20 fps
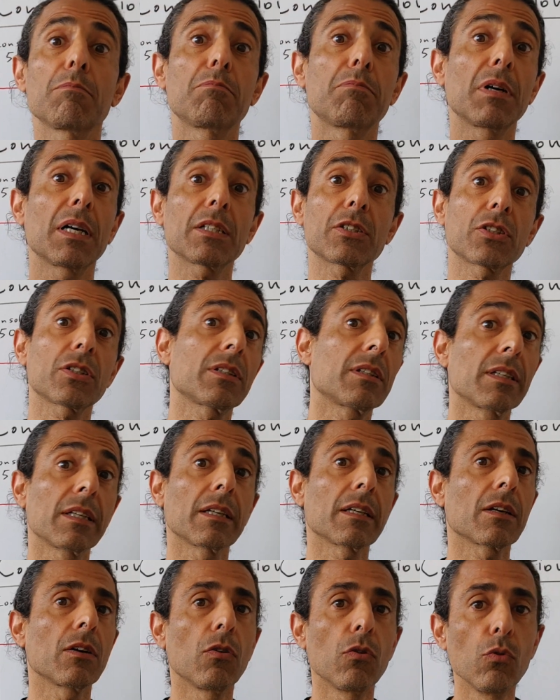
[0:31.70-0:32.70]

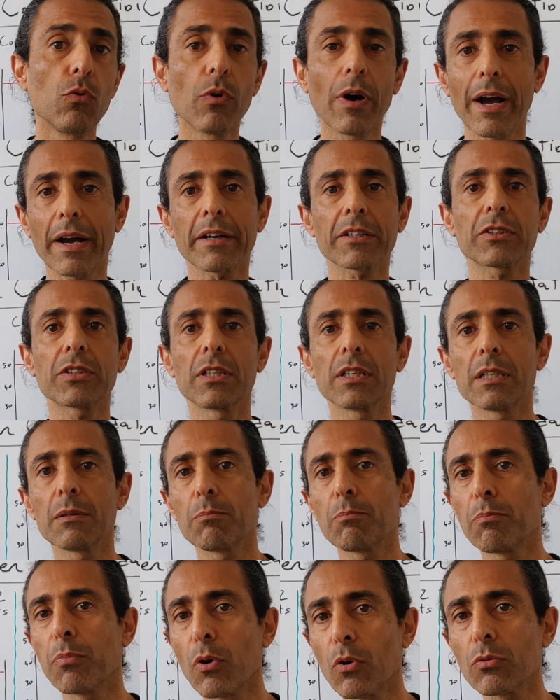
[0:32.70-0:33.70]
budgeting, who actually
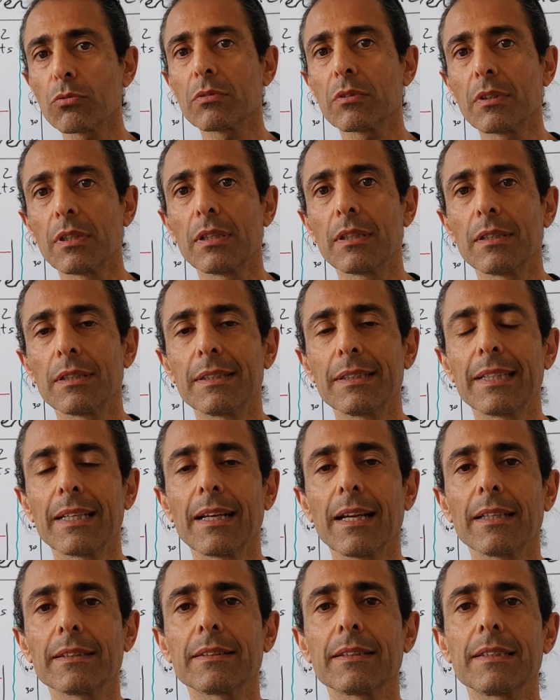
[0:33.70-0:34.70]
bought the
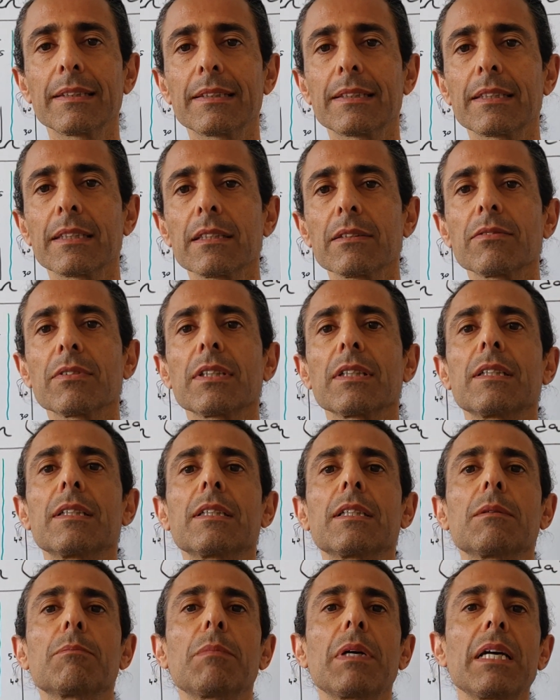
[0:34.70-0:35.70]
license server,
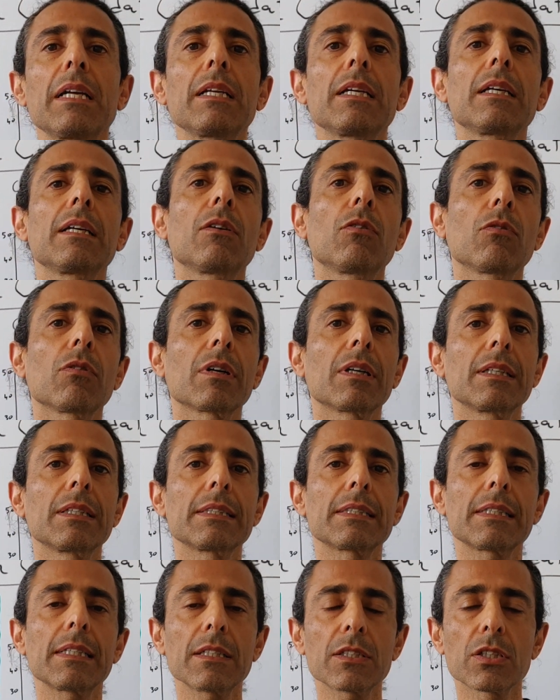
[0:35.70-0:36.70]
and in many
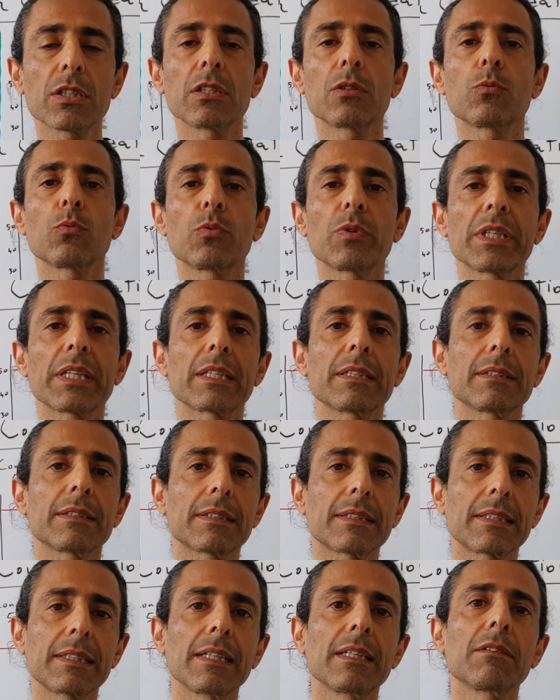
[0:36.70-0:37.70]
organizations we can
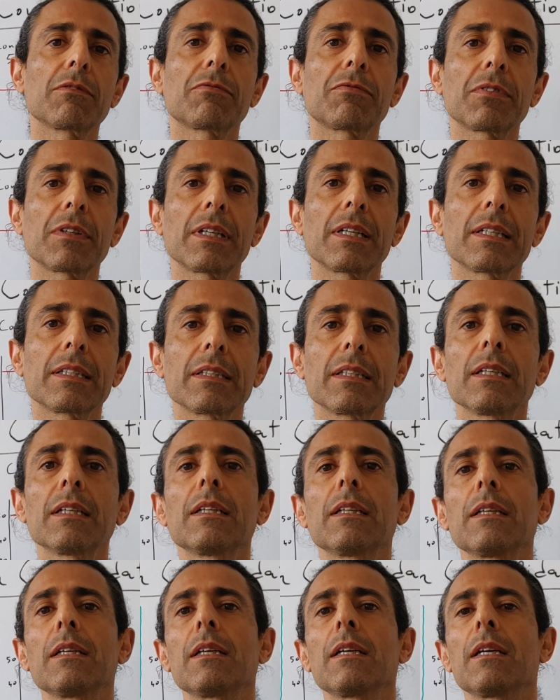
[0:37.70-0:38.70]
still find
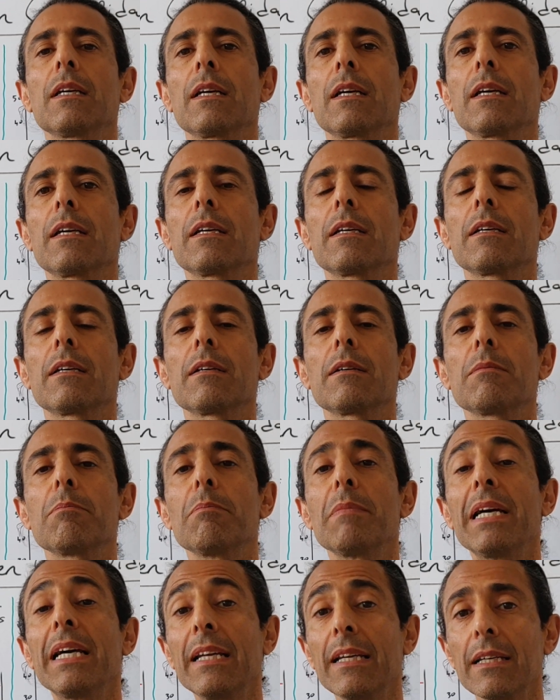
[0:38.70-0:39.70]

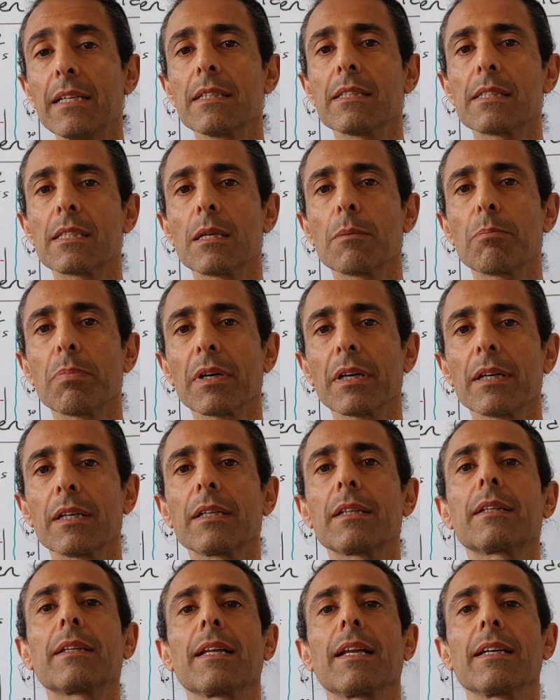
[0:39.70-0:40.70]
many
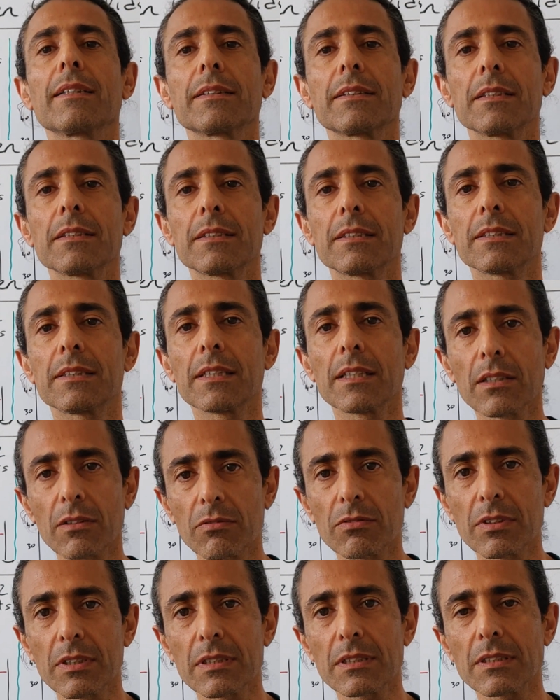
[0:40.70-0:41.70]
separate license
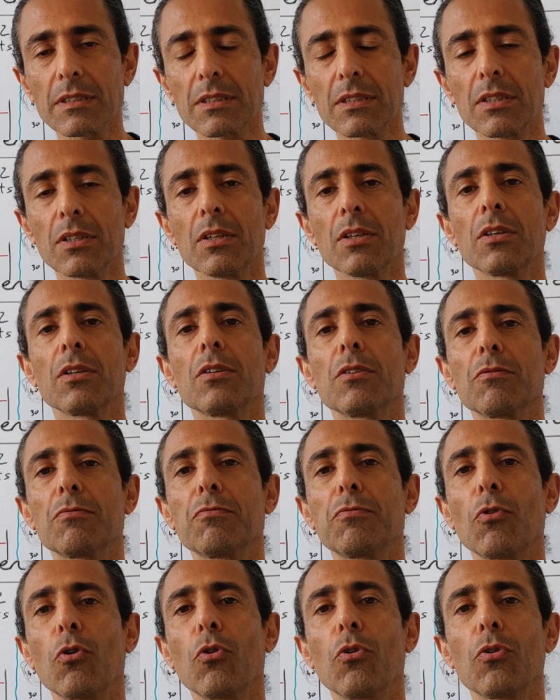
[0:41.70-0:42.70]
servers
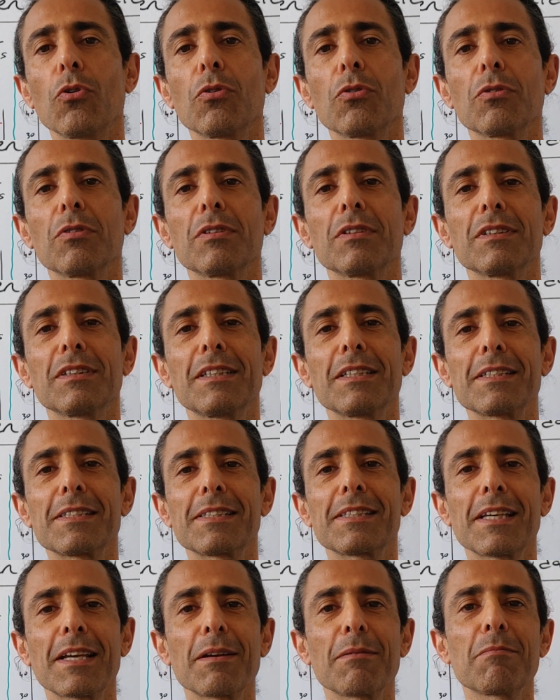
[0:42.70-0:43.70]
for the
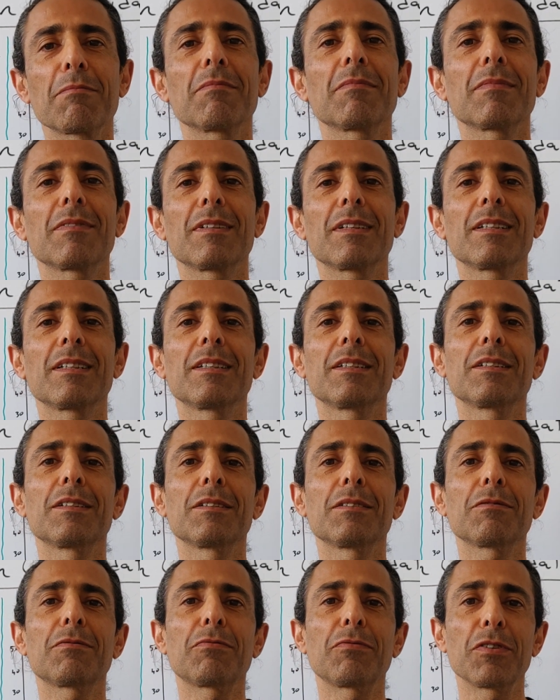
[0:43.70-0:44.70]
same
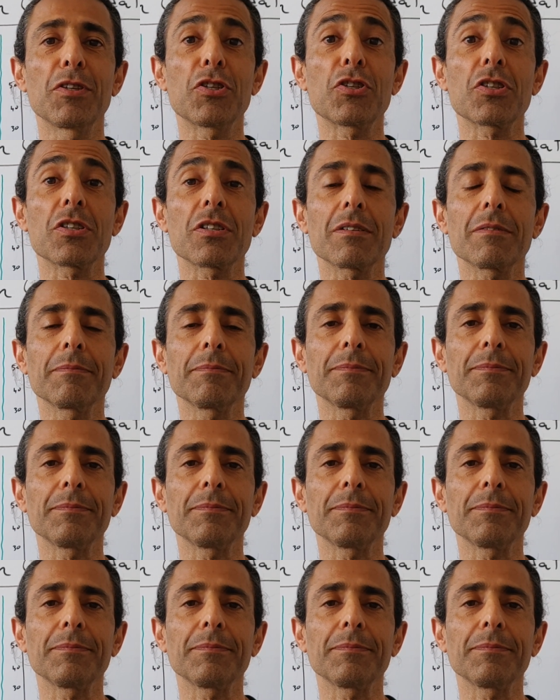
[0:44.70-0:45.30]
feature.